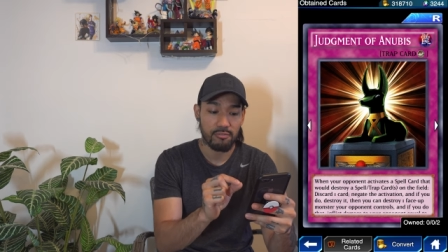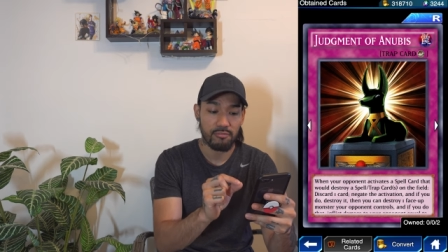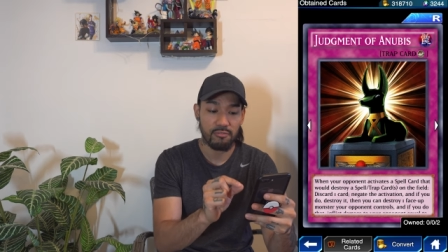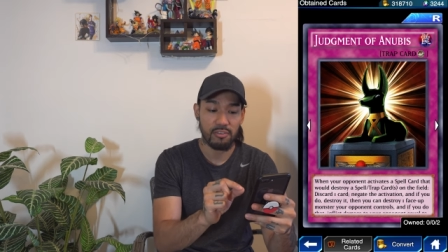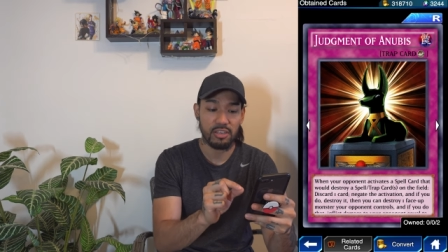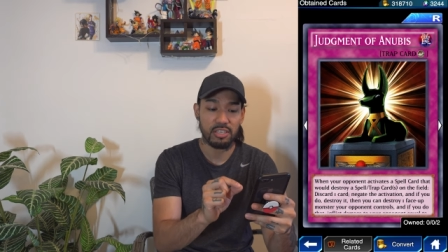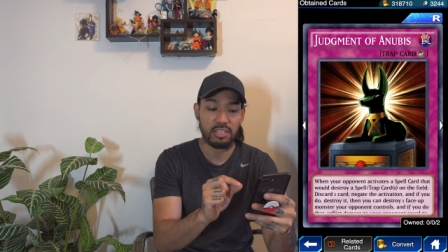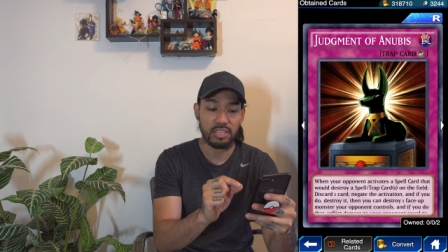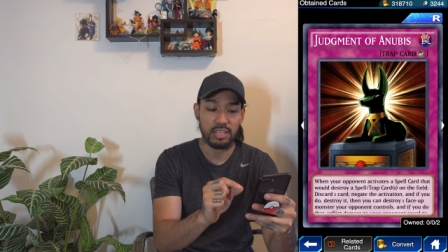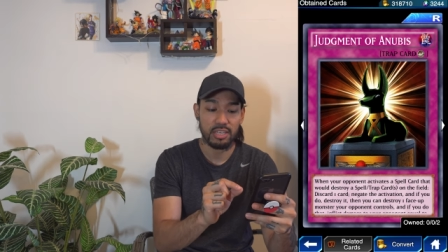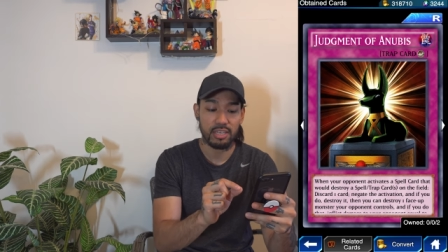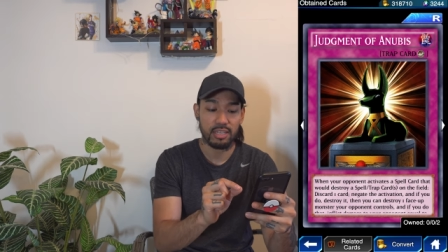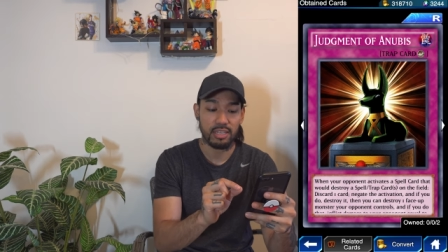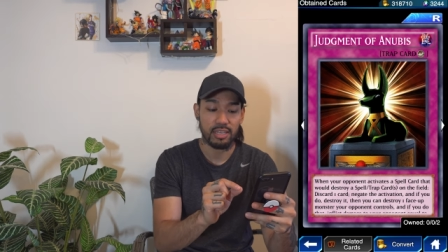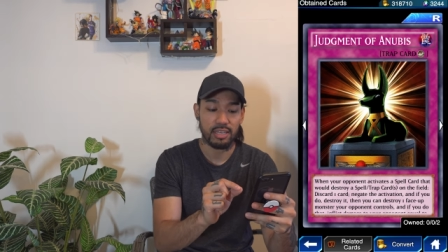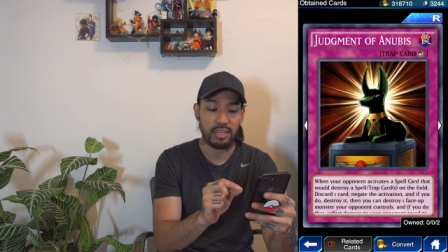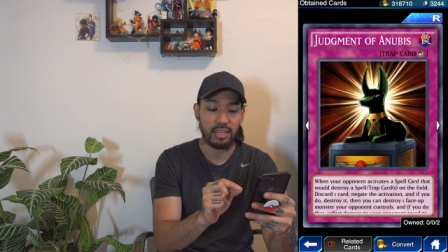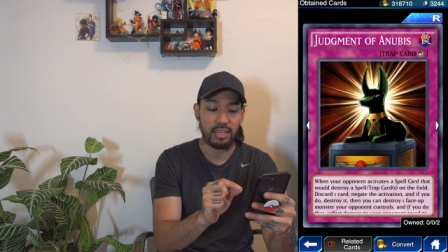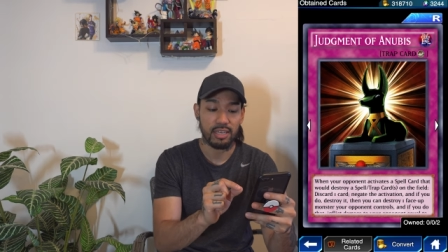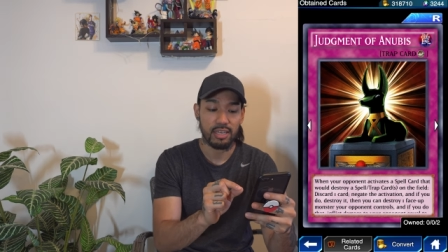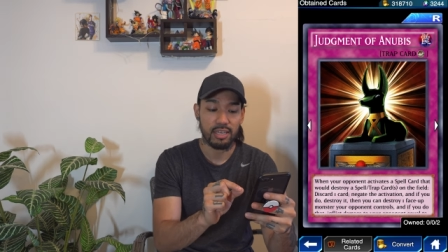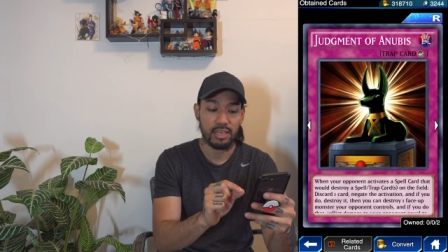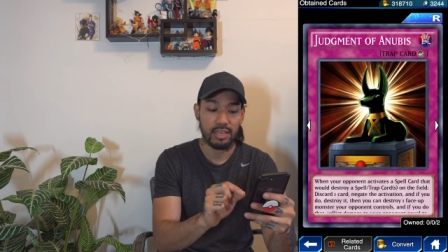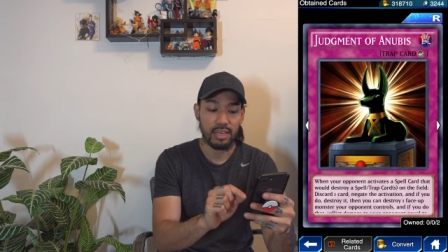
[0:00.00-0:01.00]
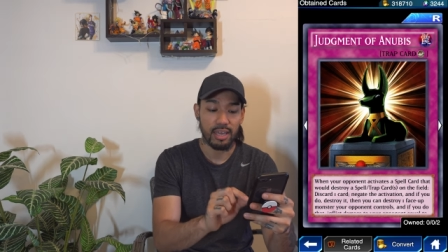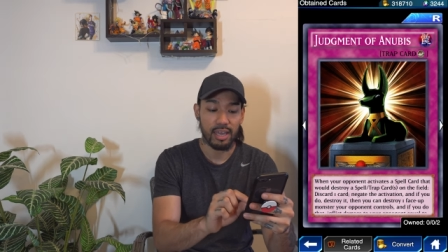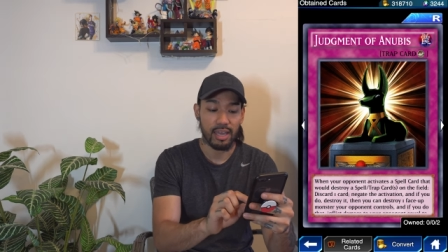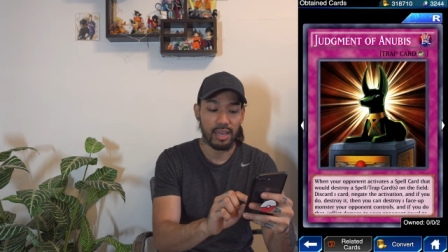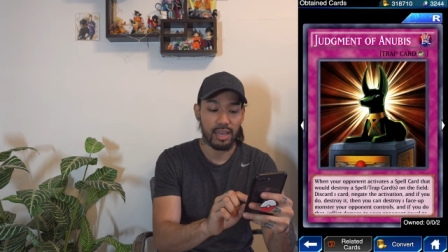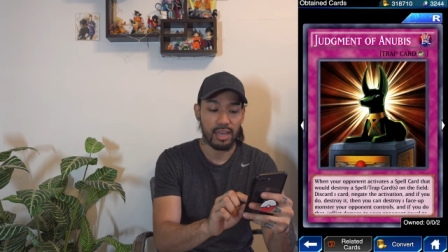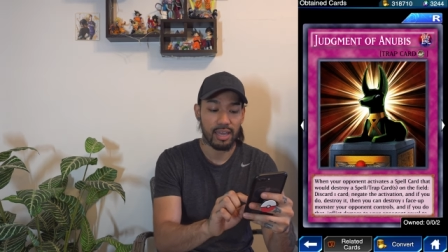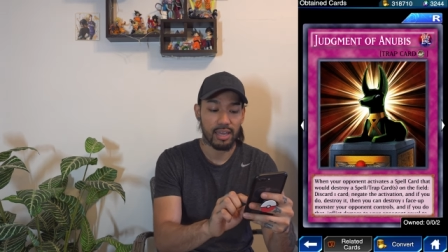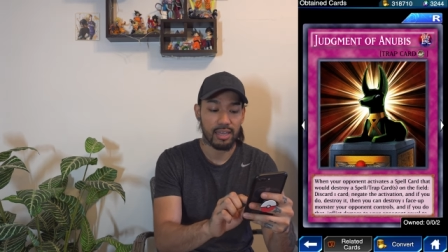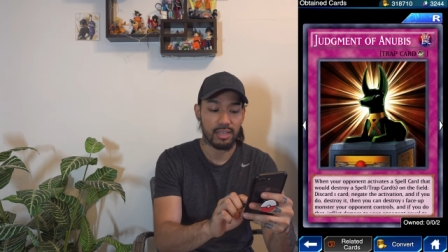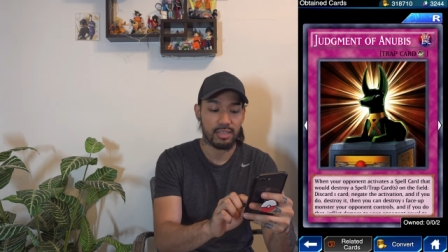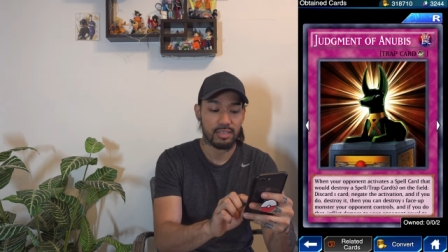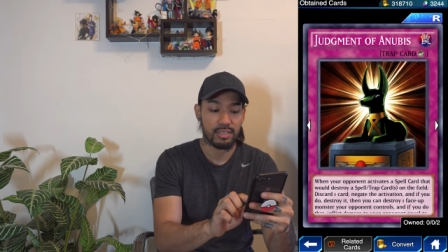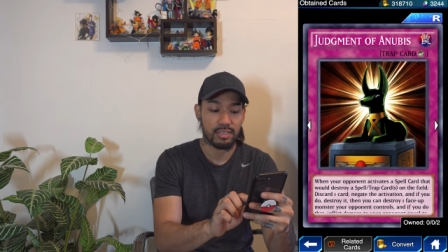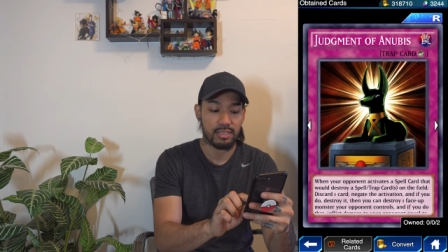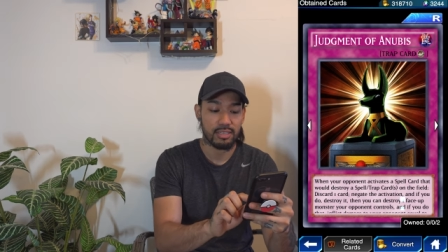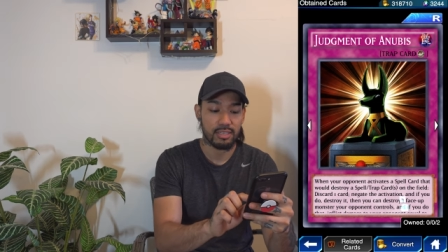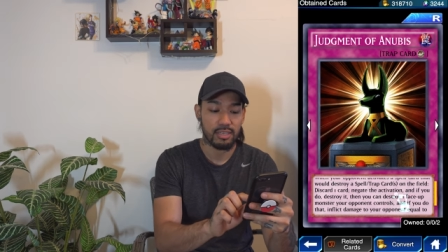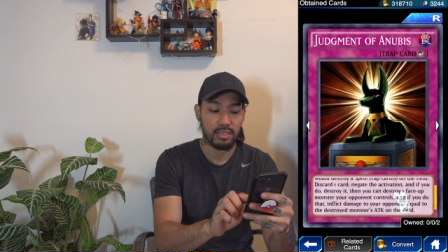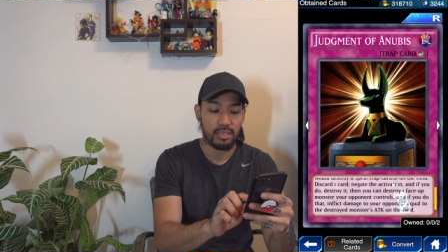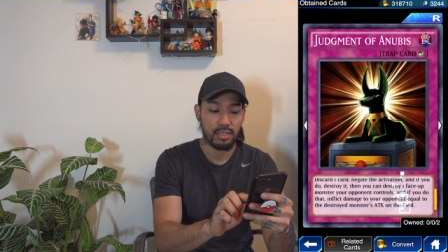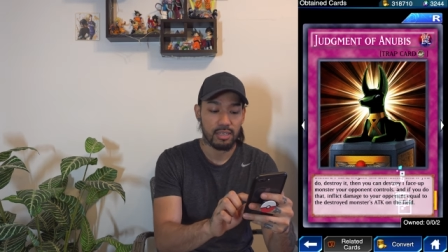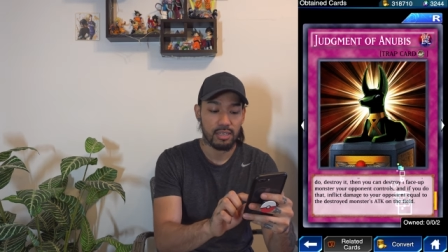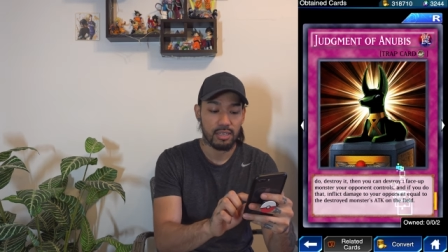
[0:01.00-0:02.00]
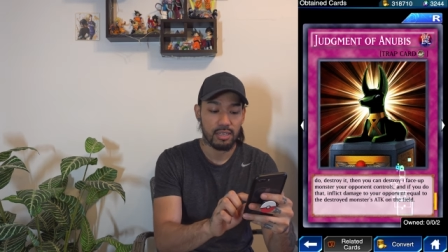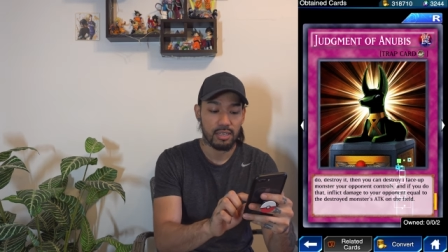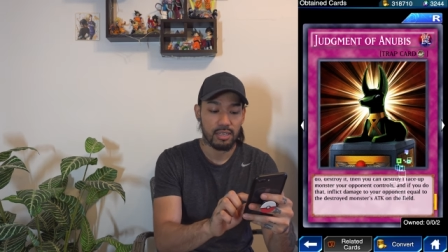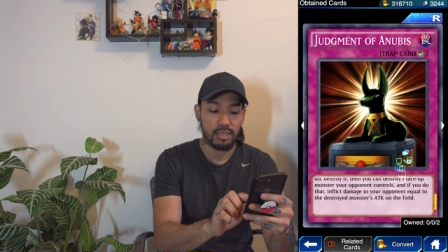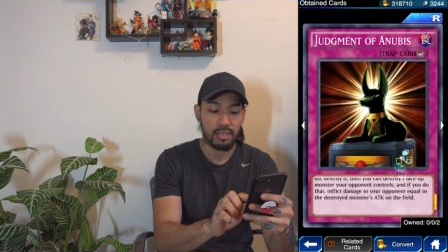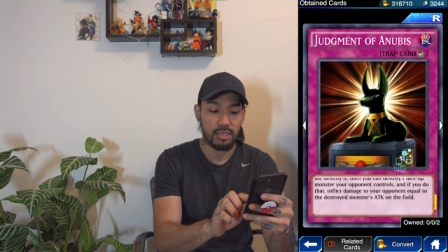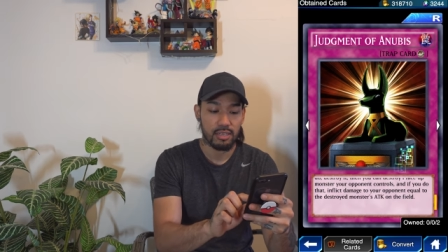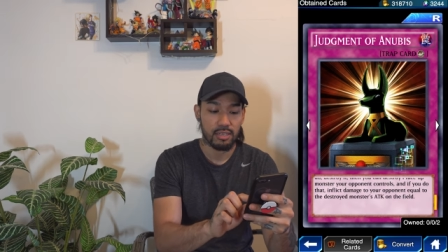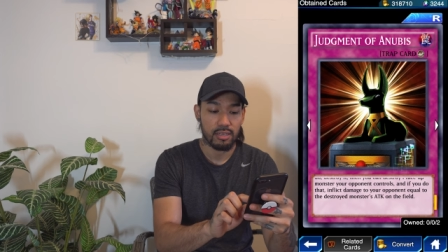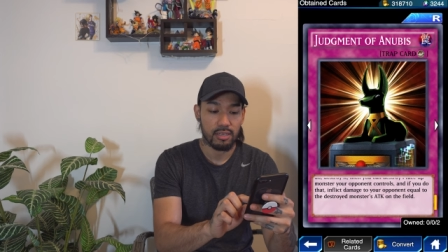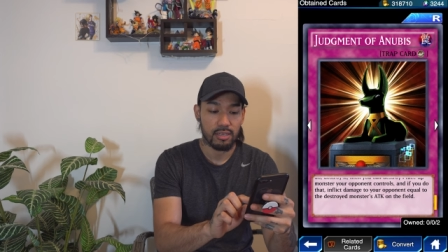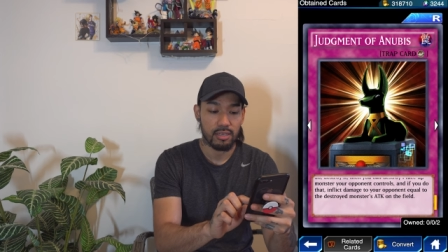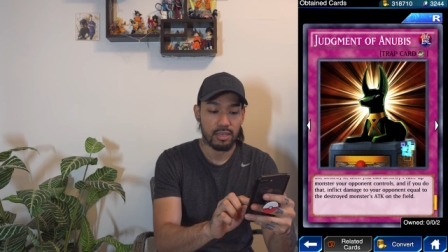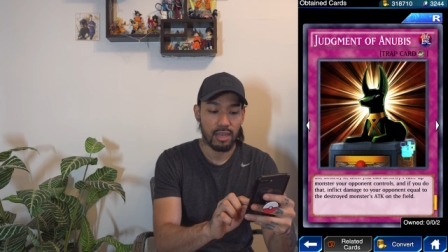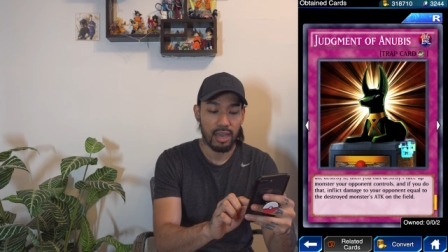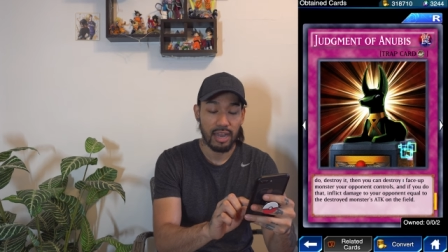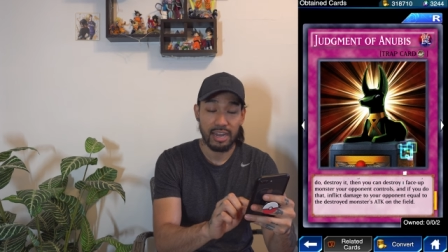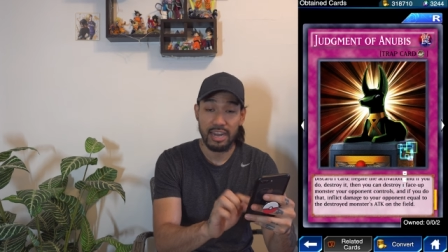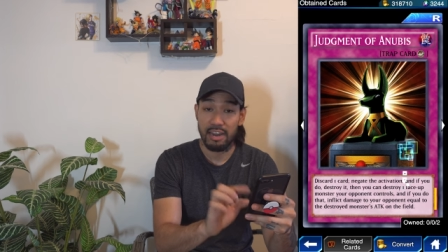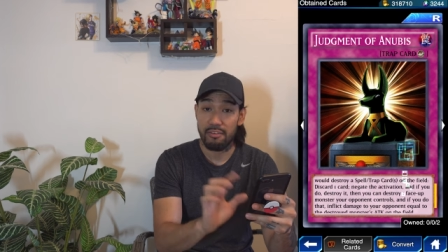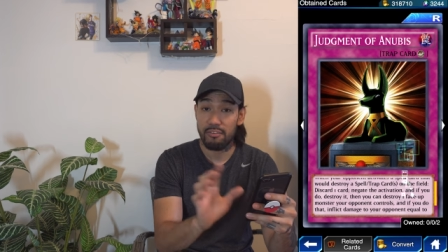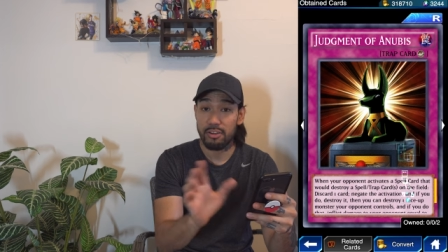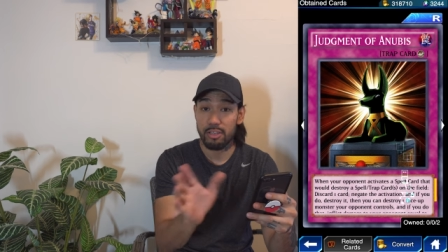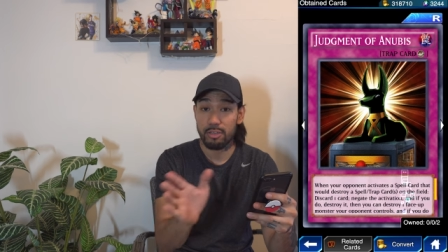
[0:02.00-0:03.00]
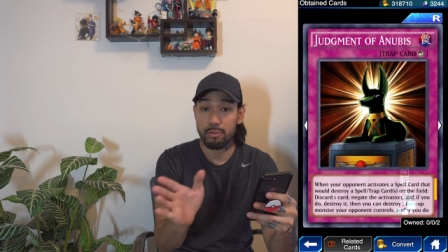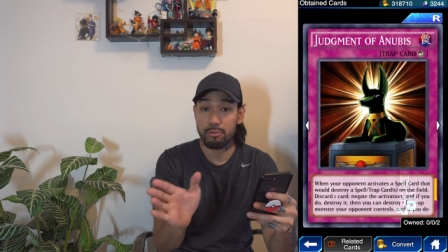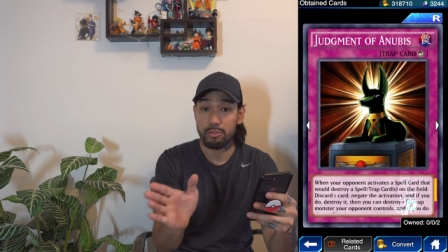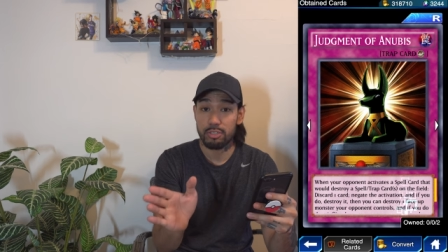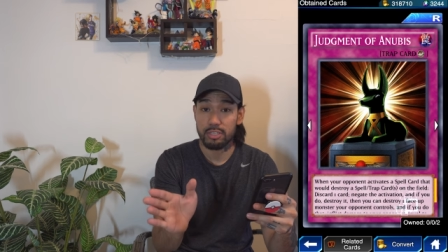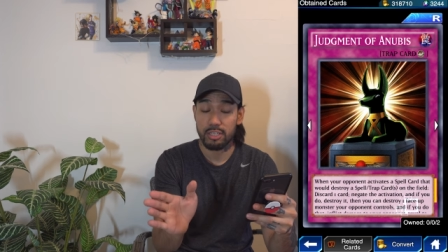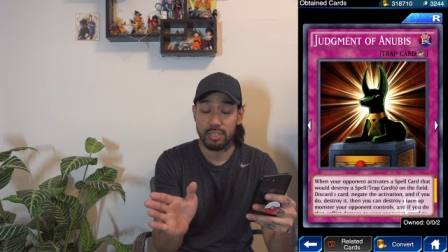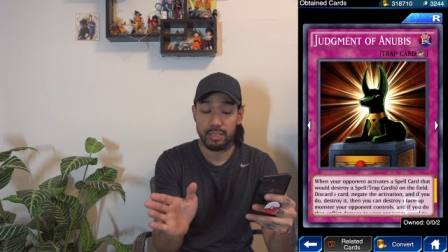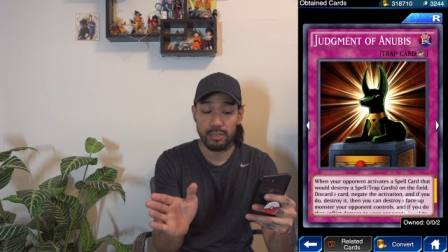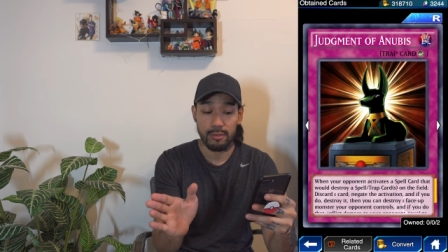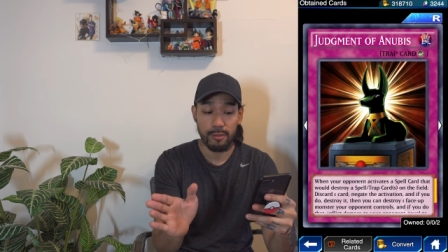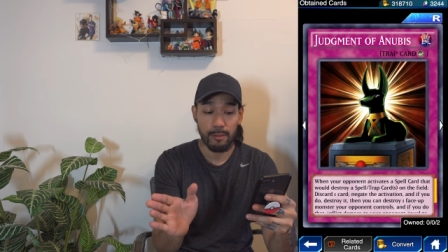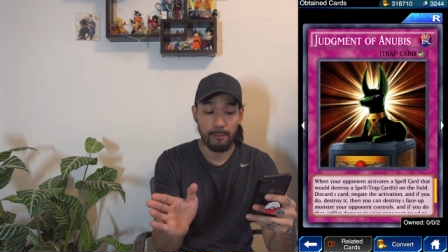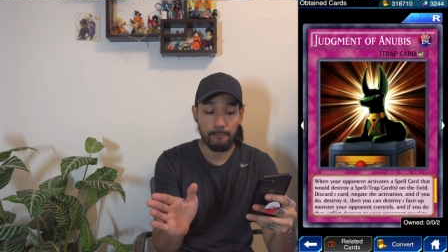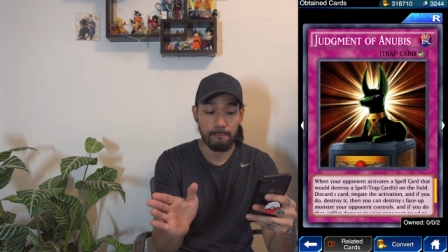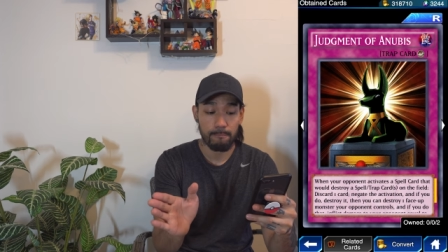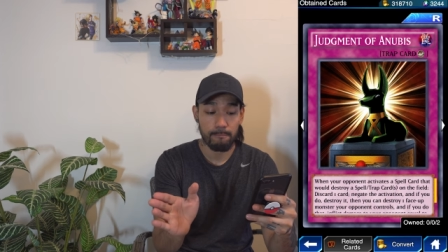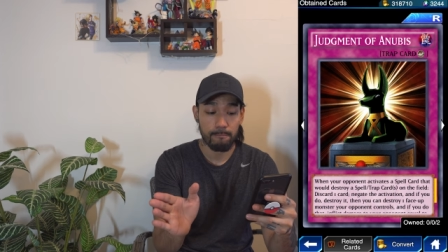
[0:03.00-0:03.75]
physically and I never used it.